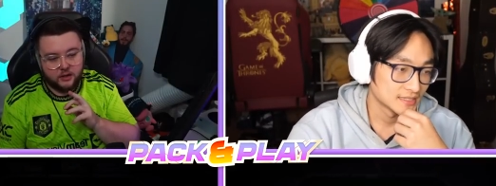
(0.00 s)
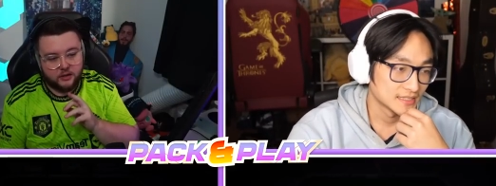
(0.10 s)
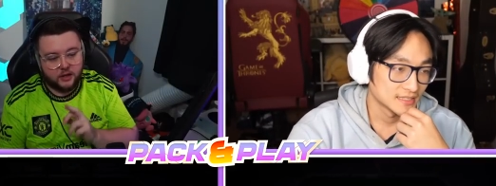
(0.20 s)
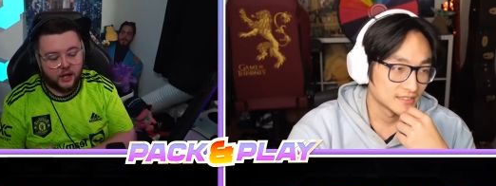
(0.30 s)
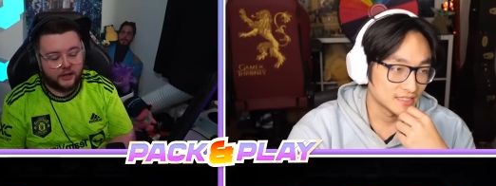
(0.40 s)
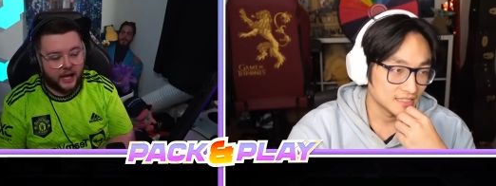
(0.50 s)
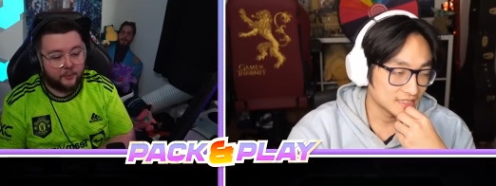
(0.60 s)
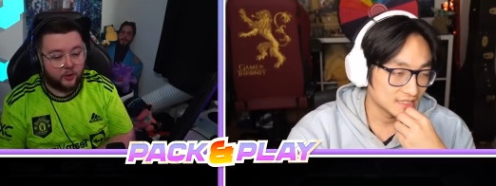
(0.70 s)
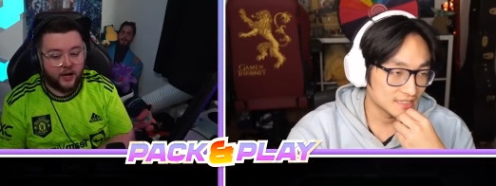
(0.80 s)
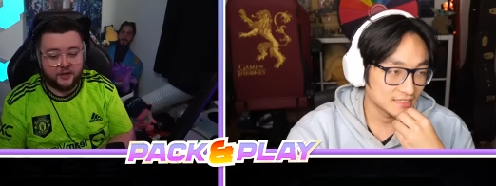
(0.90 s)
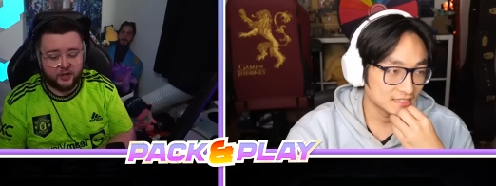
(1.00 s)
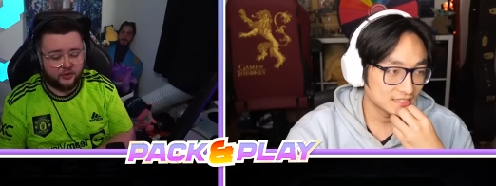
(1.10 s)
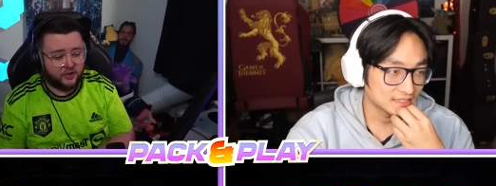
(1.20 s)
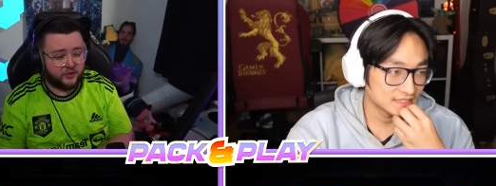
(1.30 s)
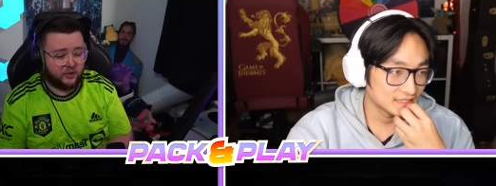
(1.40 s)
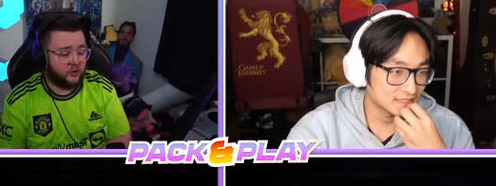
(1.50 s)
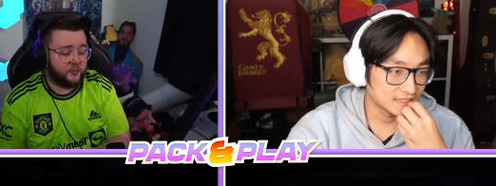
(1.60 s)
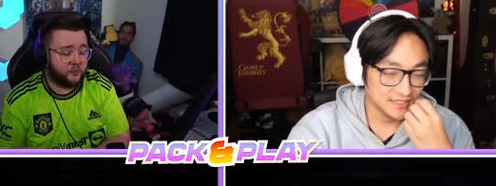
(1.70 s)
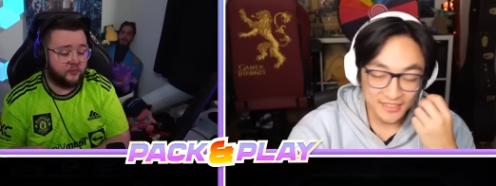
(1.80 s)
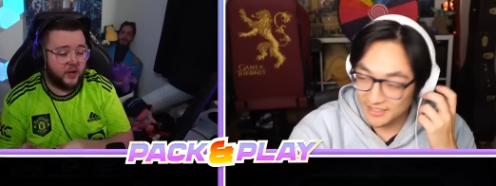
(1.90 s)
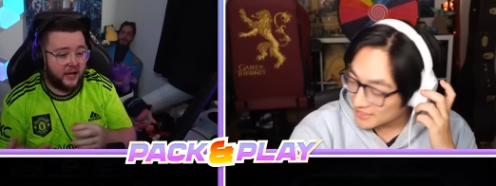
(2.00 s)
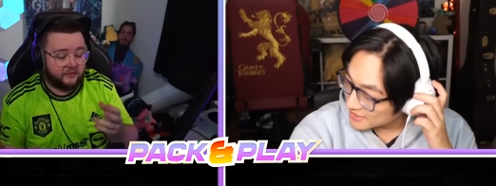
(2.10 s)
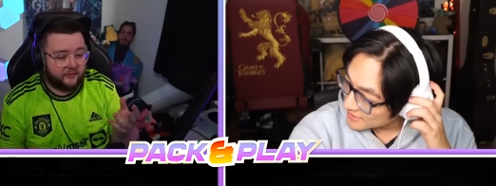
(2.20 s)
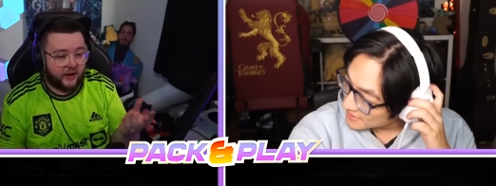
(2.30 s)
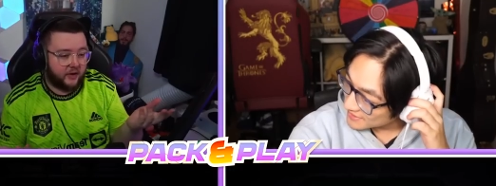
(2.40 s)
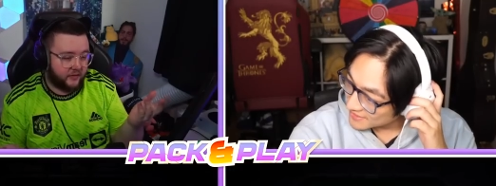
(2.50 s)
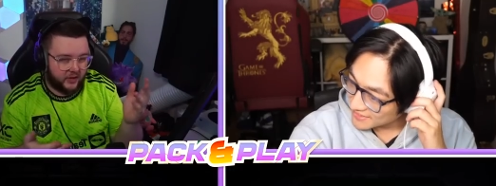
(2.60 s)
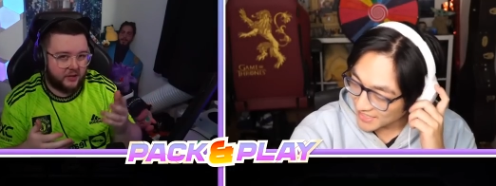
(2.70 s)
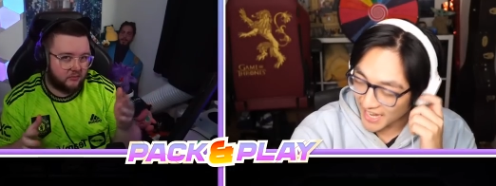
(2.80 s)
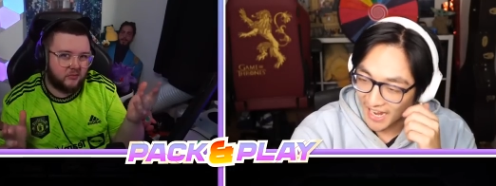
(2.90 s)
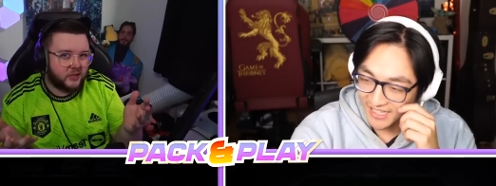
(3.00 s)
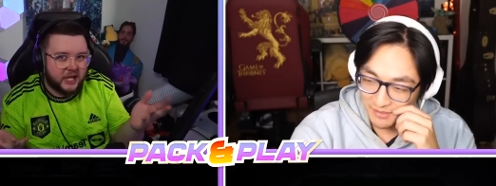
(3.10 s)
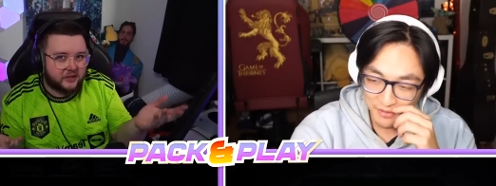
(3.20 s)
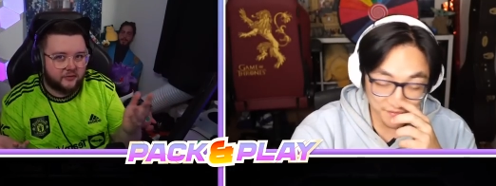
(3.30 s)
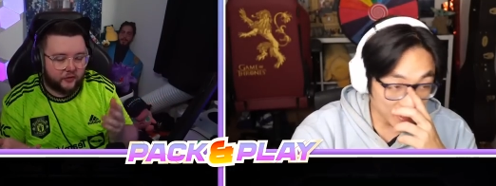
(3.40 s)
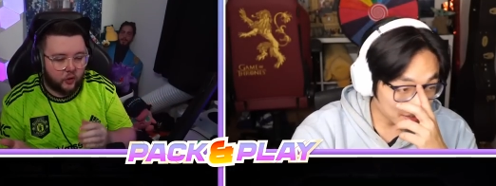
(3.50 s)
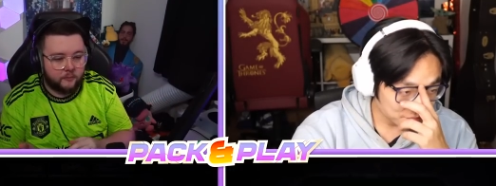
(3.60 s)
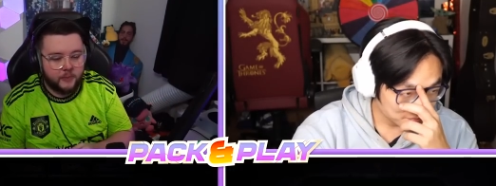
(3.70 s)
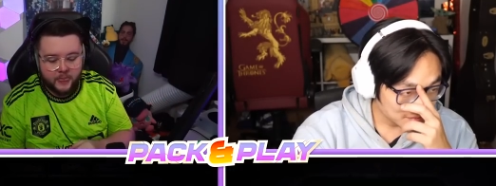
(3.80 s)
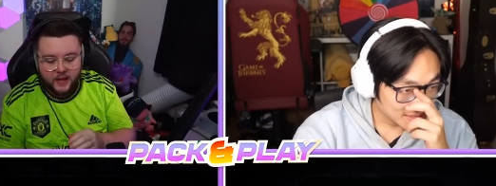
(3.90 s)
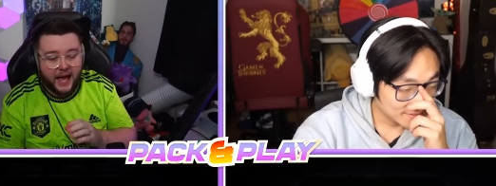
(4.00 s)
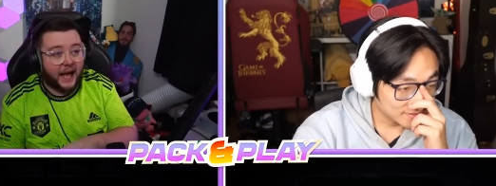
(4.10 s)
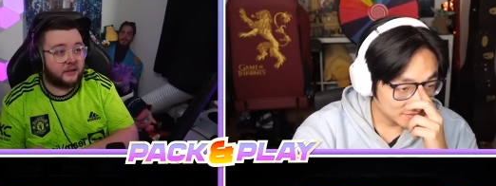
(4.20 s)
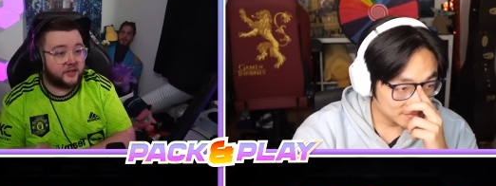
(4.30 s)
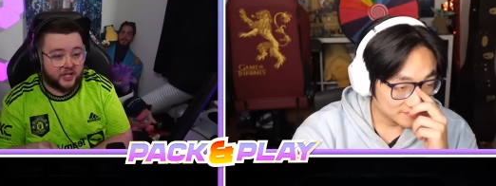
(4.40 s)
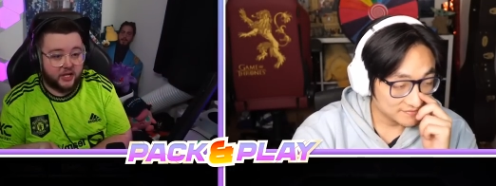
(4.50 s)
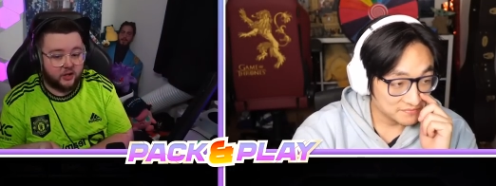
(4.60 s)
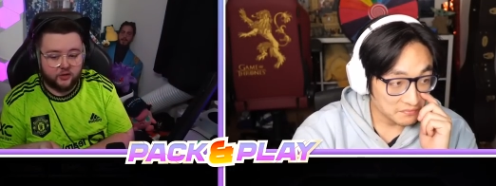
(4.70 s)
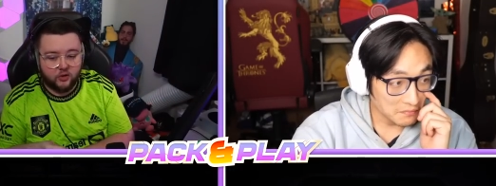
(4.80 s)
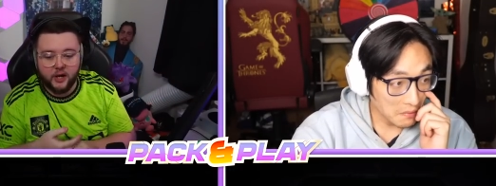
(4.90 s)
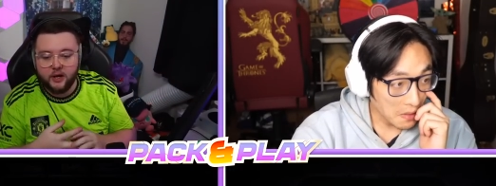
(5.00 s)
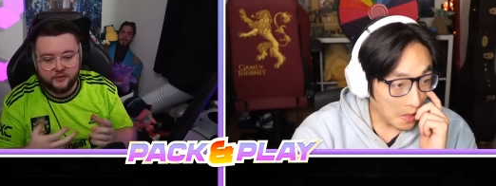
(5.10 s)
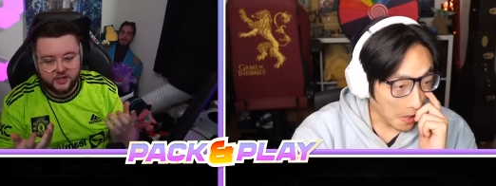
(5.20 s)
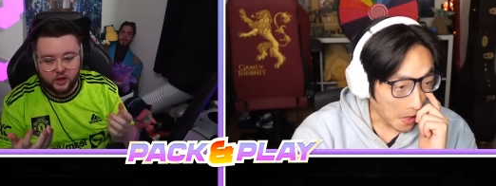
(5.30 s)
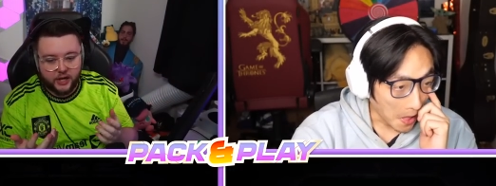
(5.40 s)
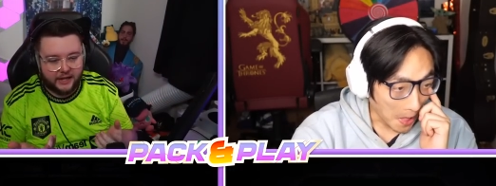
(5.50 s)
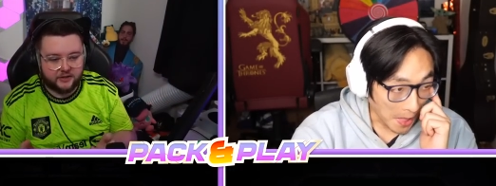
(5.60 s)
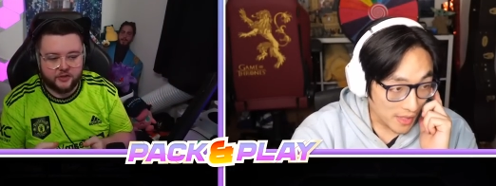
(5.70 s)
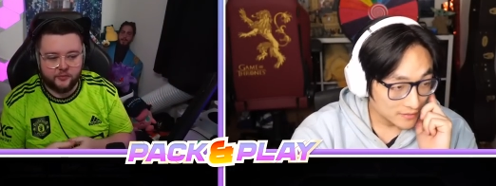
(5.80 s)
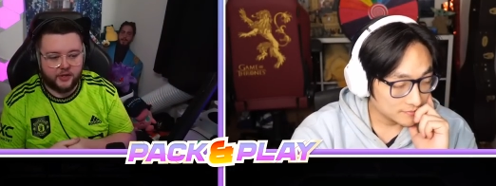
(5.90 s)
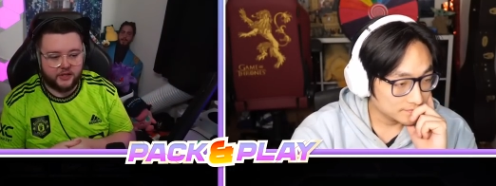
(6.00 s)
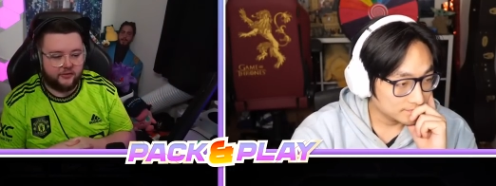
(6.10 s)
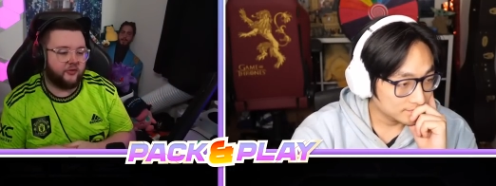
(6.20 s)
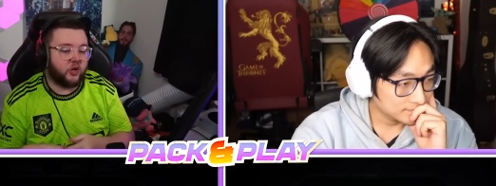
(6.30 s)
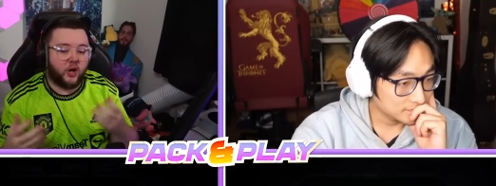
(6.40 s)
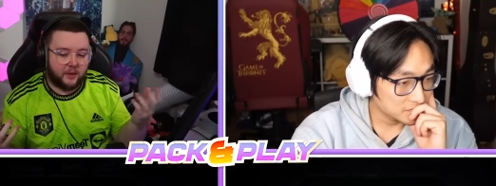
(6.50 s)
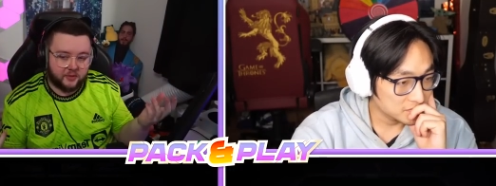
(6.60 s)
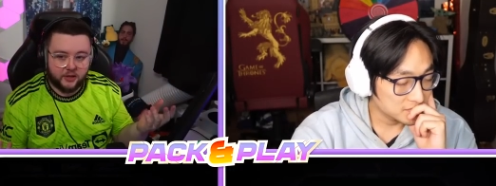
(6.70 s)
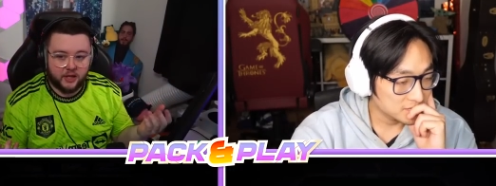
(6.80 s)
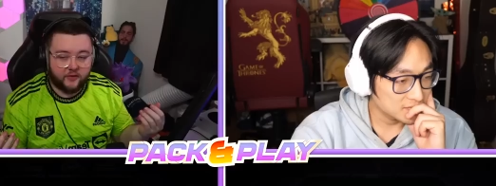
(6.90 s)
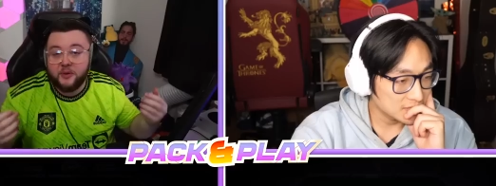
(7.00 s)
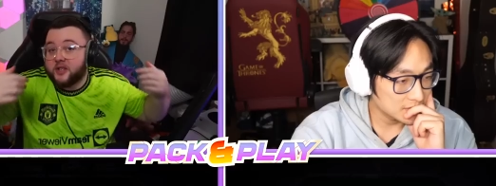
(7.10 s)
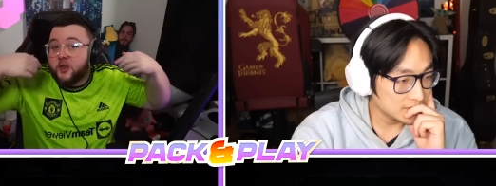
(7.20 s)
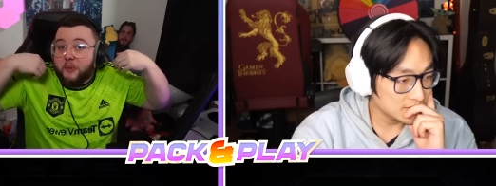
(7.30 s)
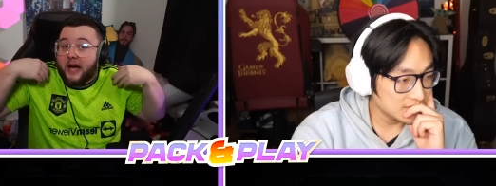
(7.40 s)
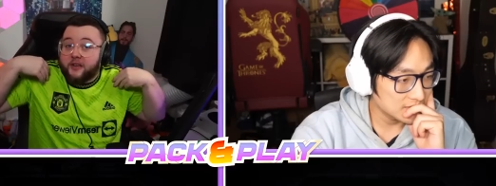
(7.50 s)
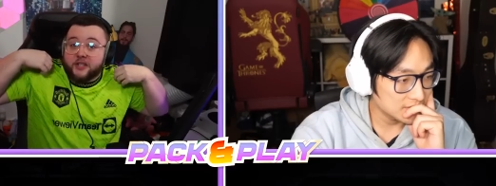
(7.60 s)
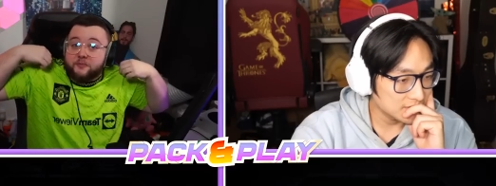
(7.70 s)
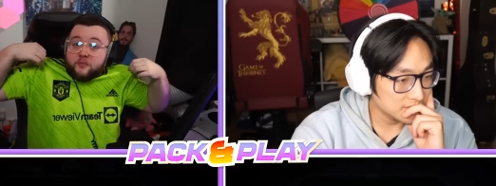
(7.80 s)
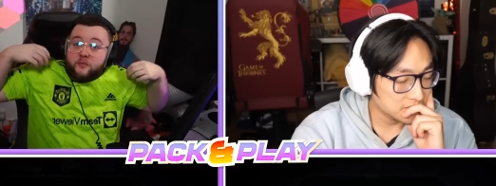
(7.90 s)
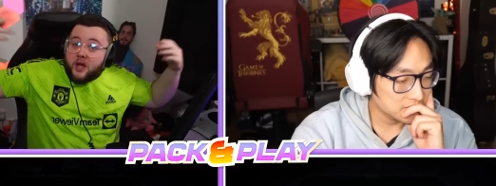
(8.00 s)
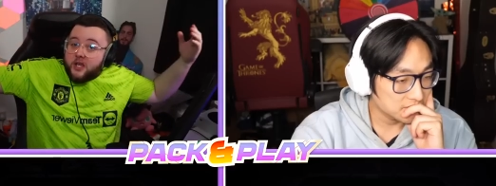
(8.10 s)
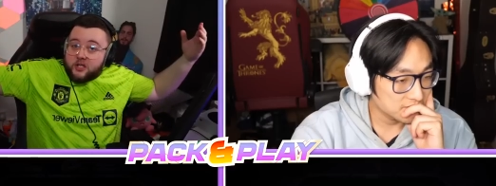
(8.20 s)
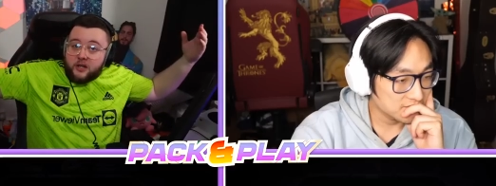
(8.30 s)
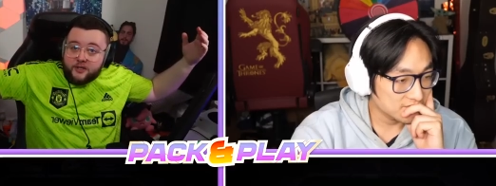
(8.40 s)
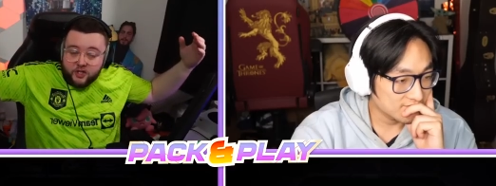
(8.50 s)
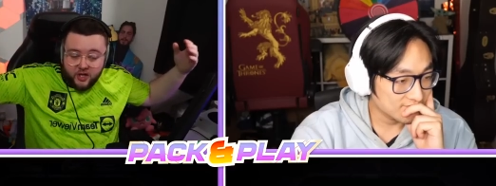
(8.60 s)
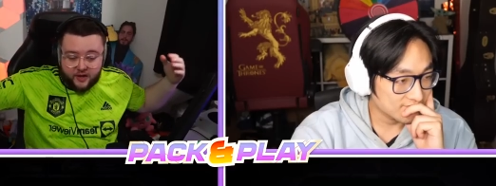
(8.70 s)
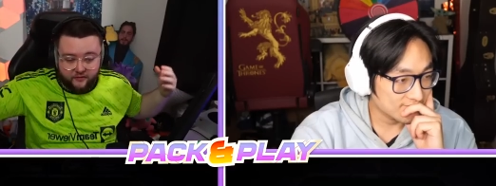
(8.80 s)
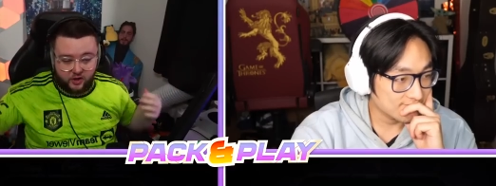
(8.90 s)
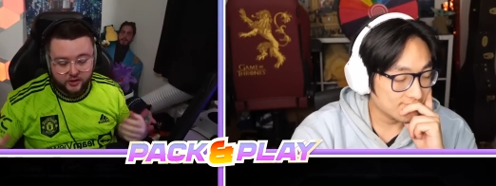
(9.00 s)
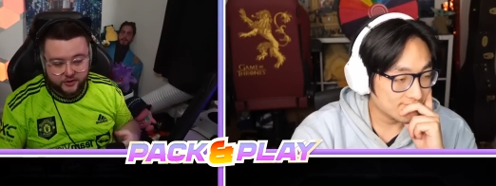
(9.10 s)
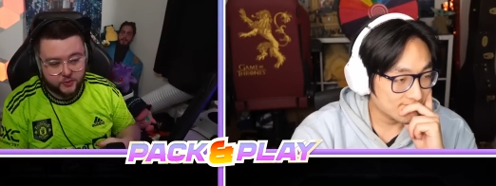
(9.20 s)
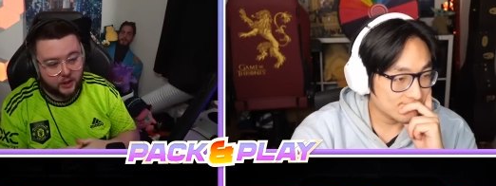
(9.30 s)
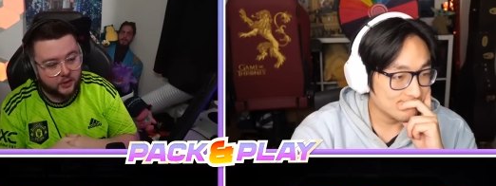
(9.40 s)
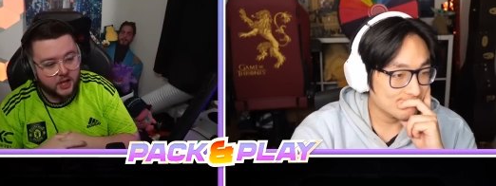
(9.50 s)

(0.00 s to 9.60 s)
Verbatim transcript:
Speaker 1: uh, Gabriel Jesus is, is in very very yeah to be fair. Form. Antony on the right, obviously I'll add something different. I absolutely love him. He's on the back of this uh, United shirt that I've got on as well.